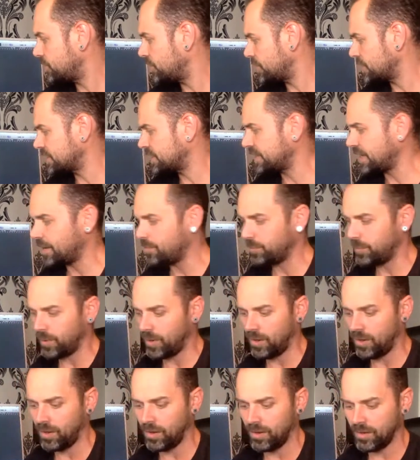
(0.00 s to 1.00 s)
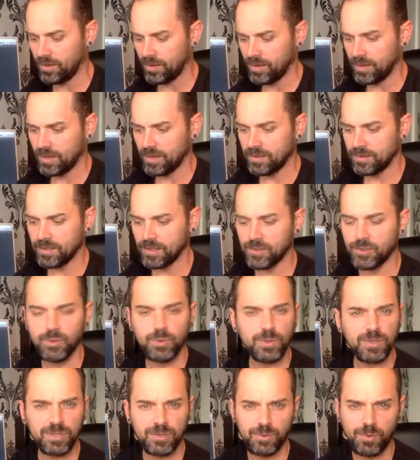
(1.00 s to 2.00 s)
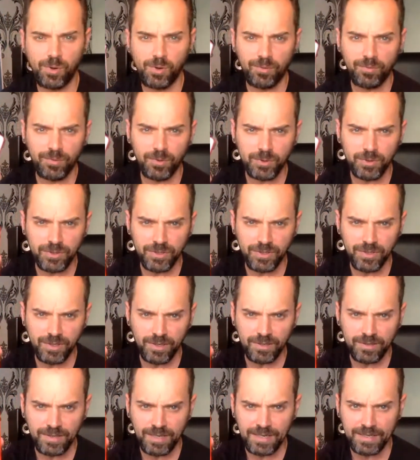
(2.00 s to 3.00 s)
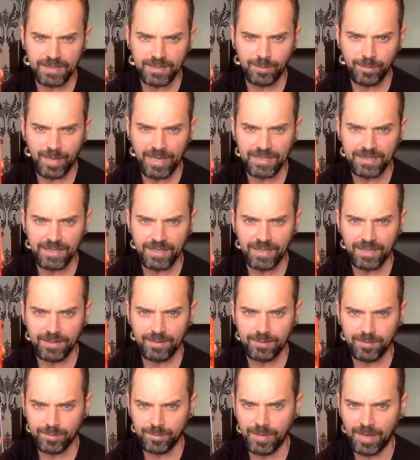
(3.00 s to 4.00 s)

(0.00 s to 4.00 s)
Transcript: For example, the two-stroke booster that is amazing,